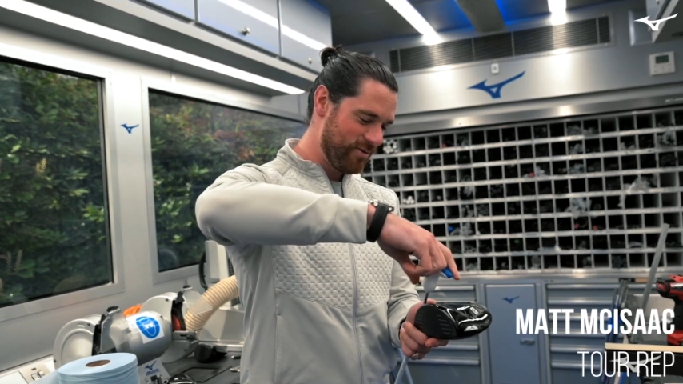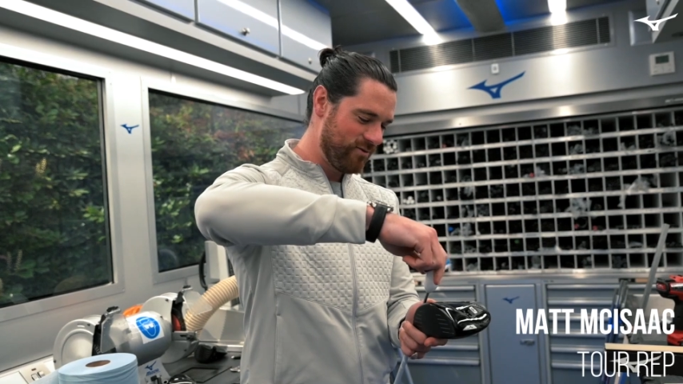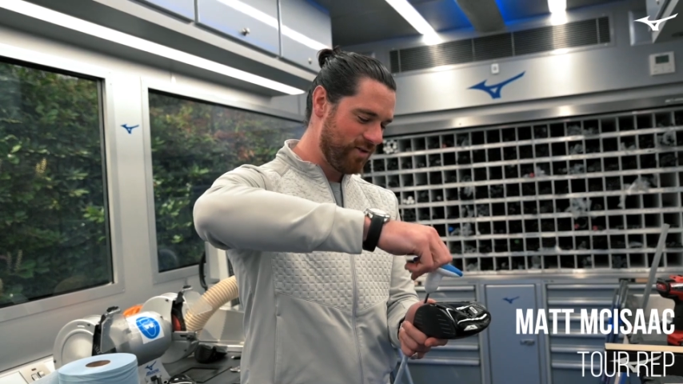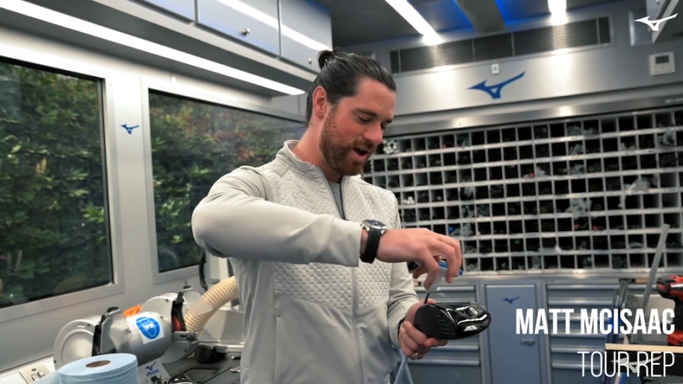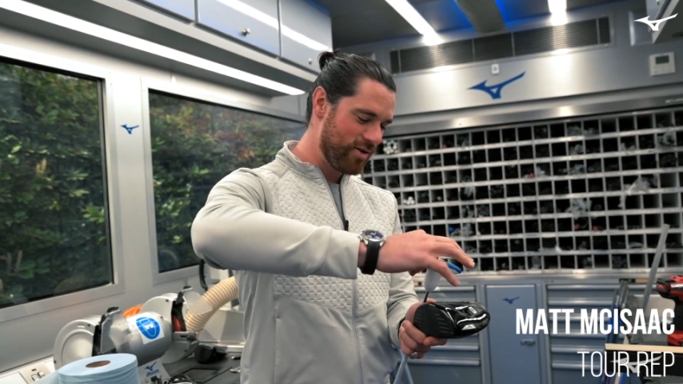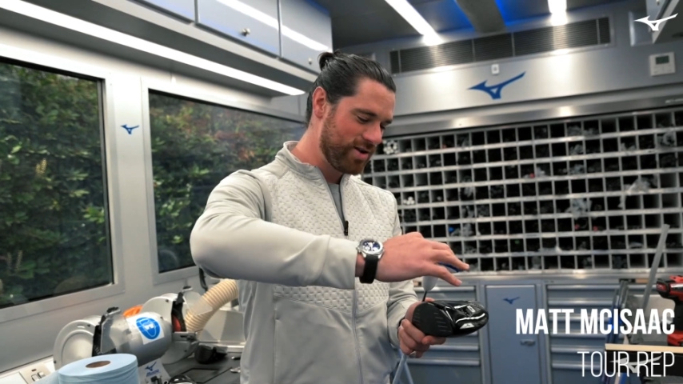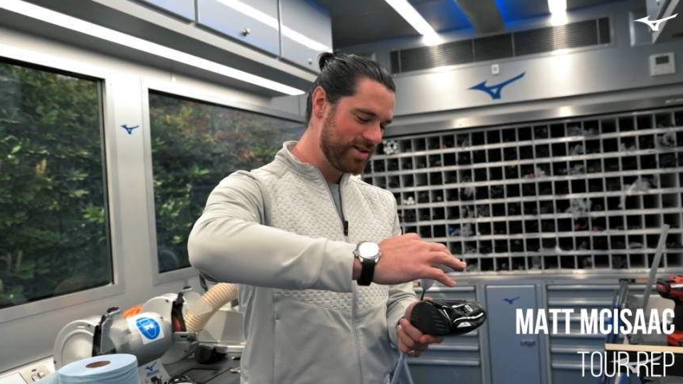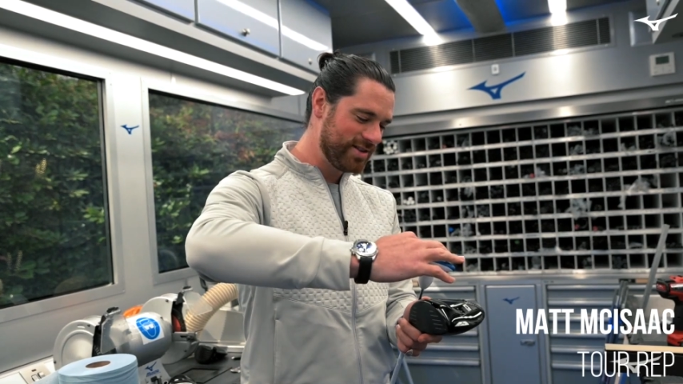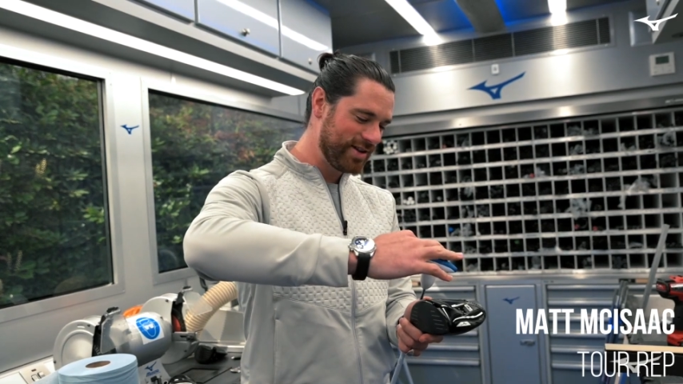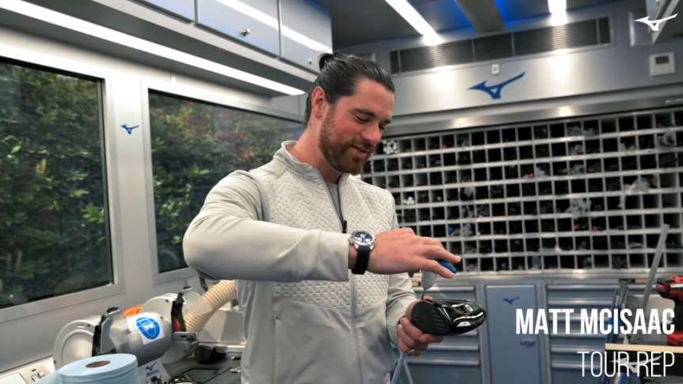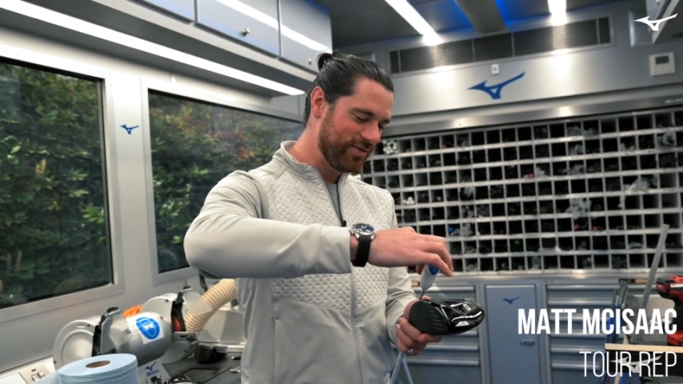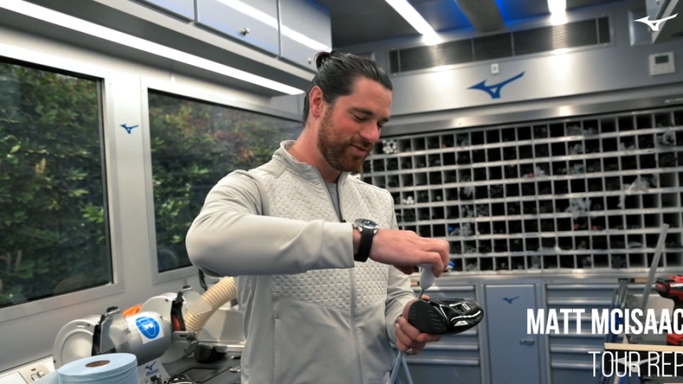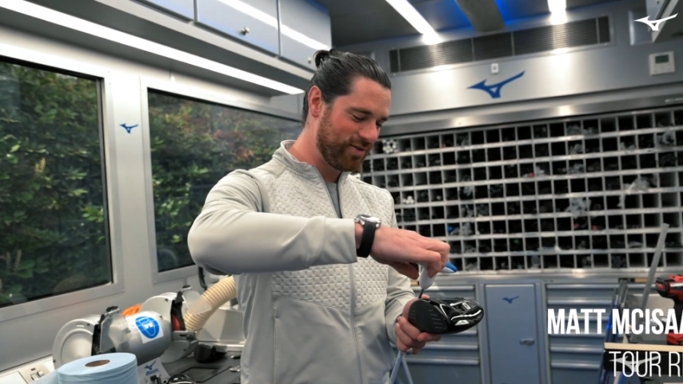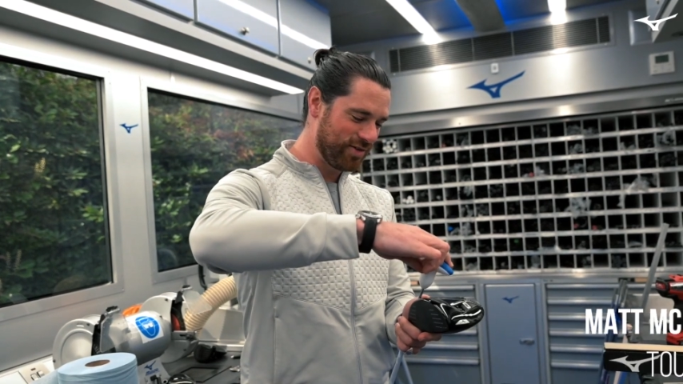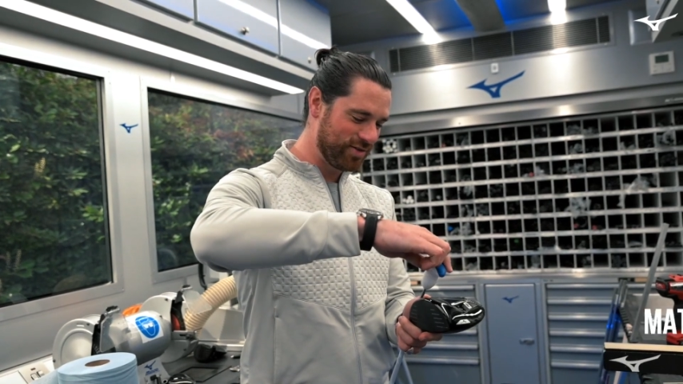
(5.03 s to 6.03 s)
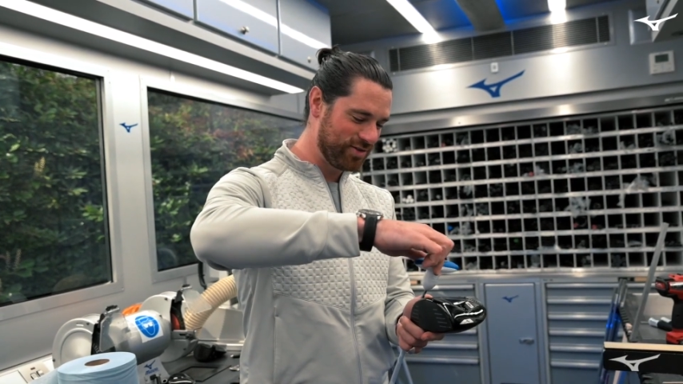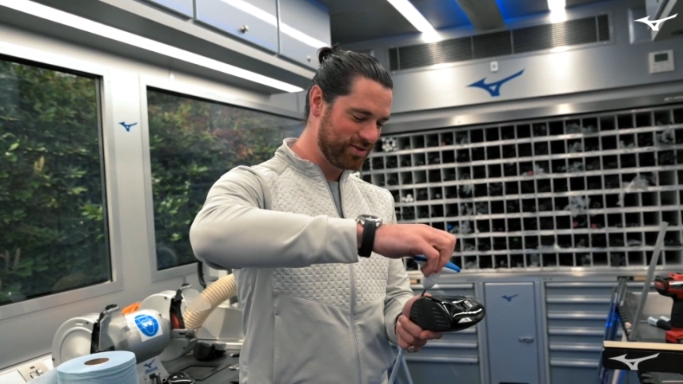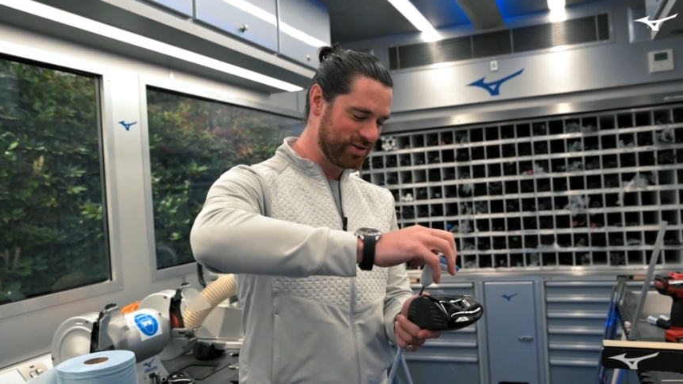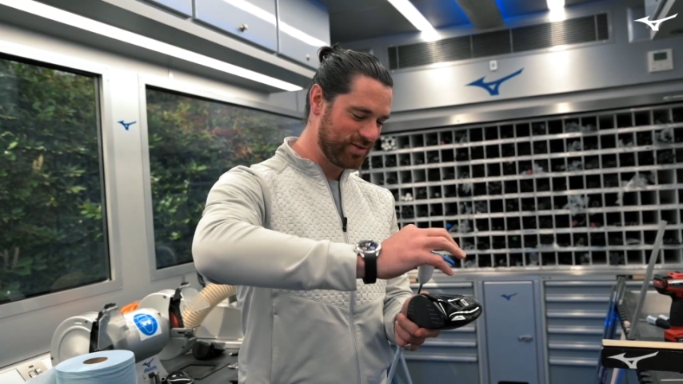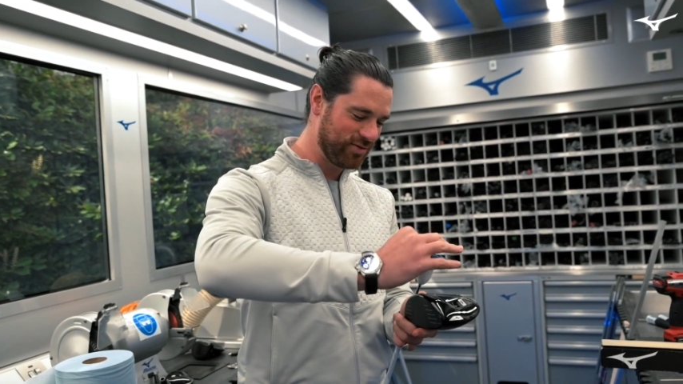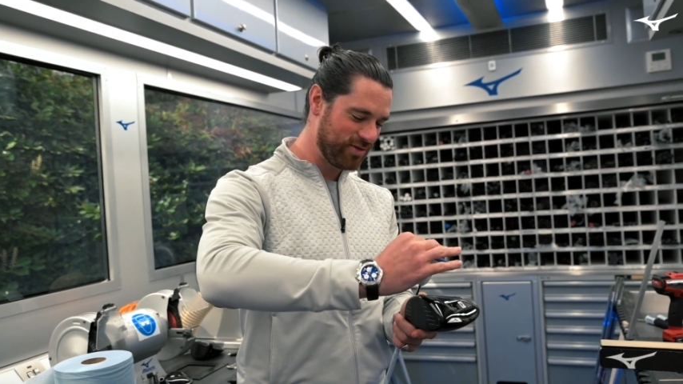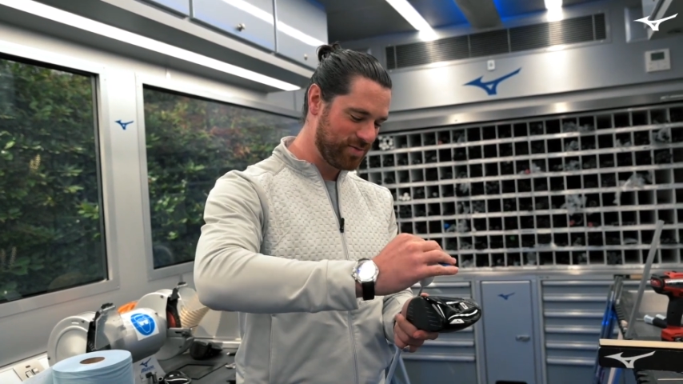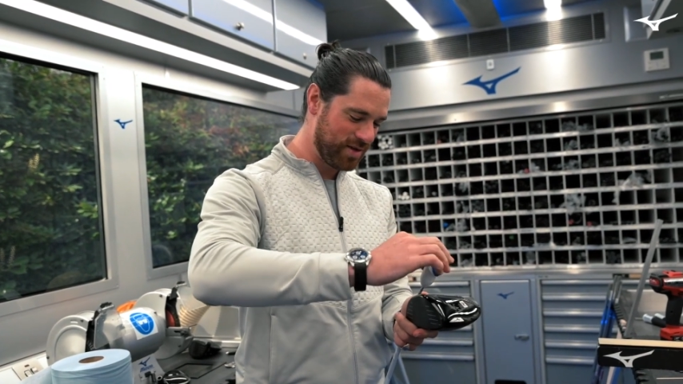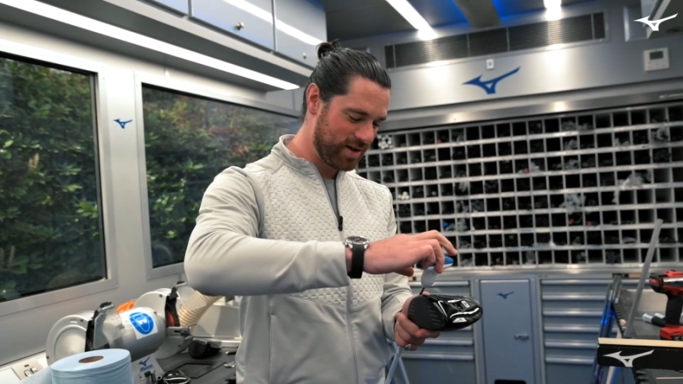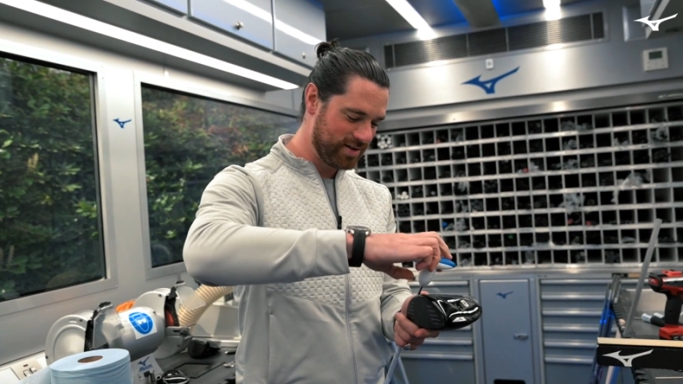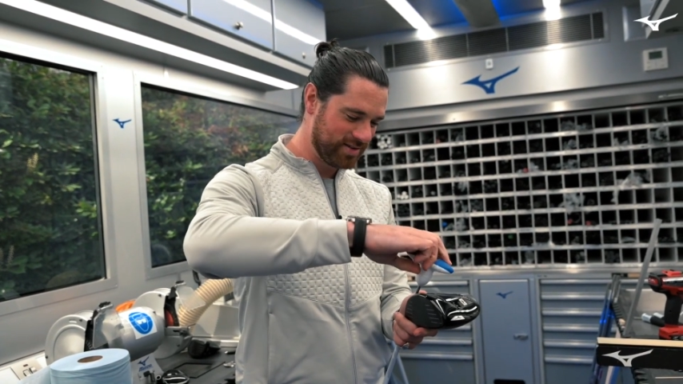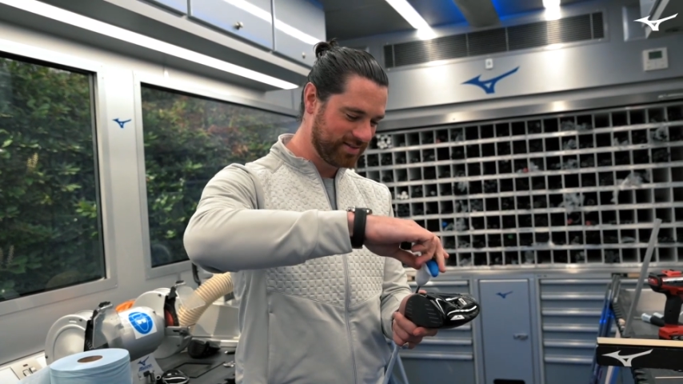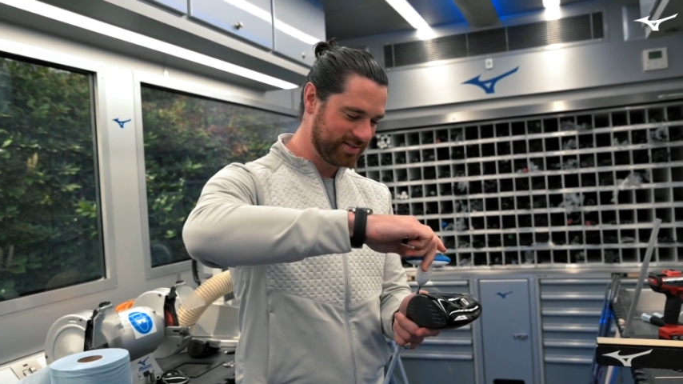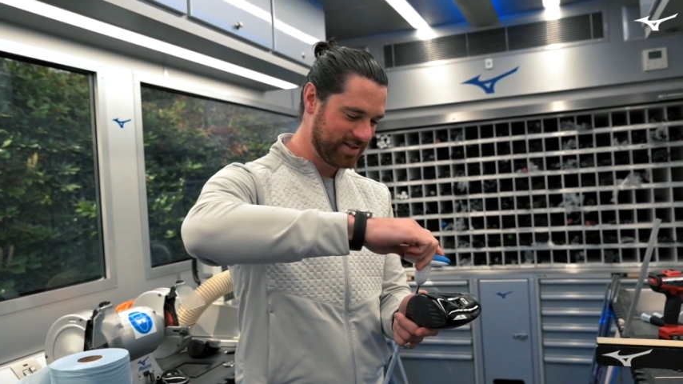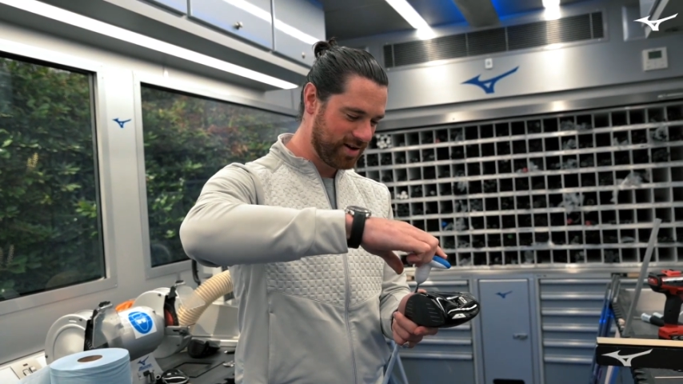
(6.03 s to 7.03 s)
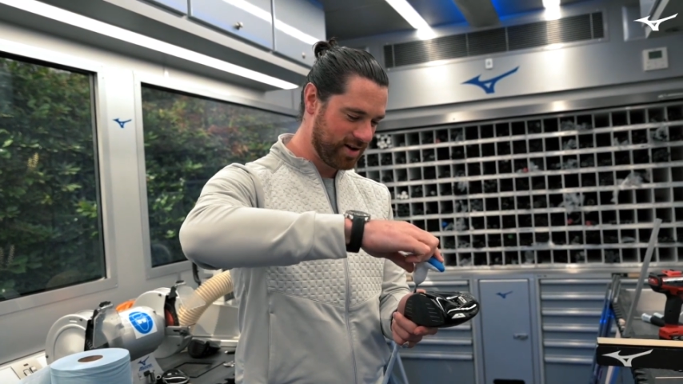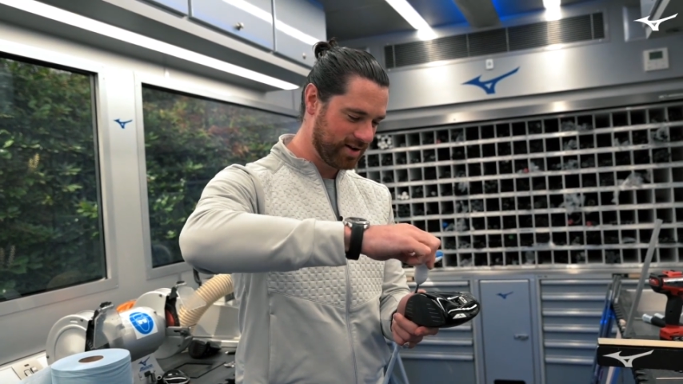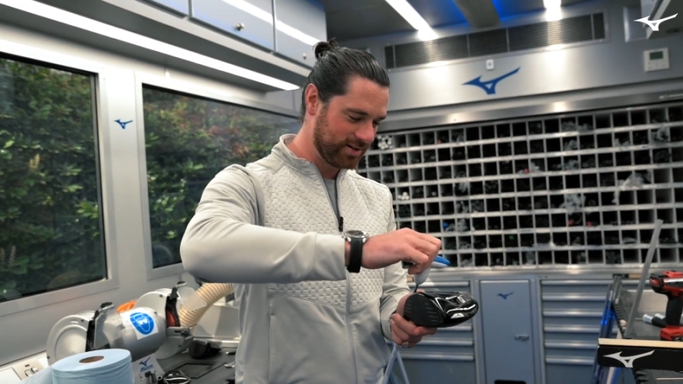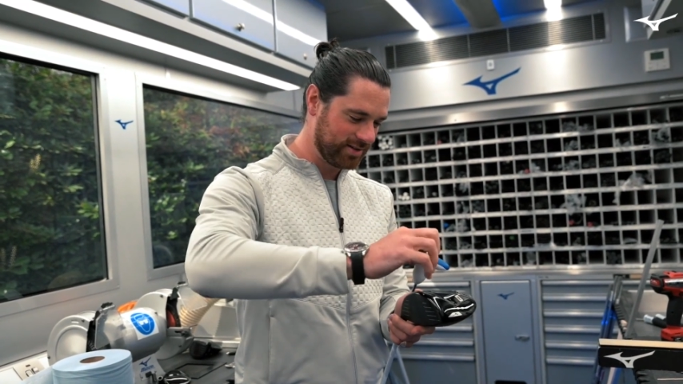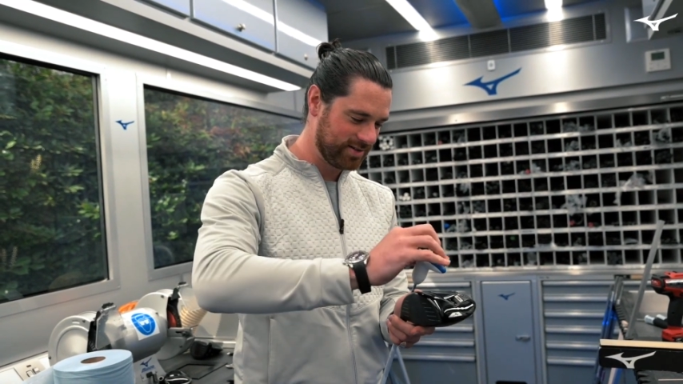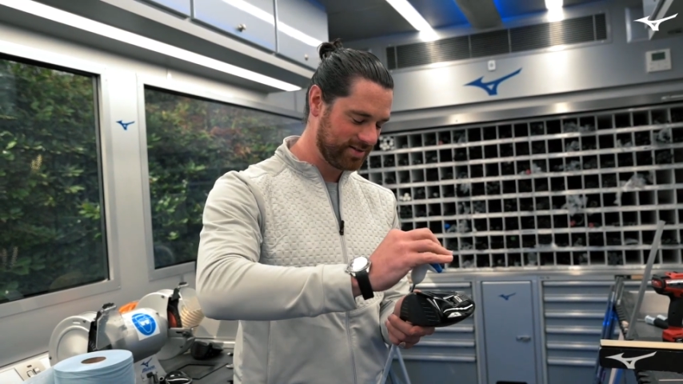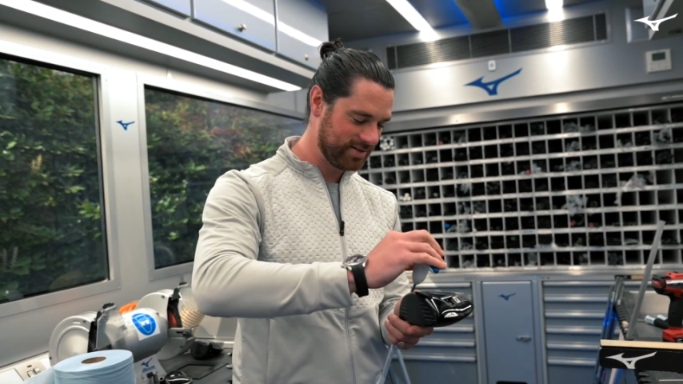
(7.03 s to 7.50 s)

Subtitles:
Very different from the underside,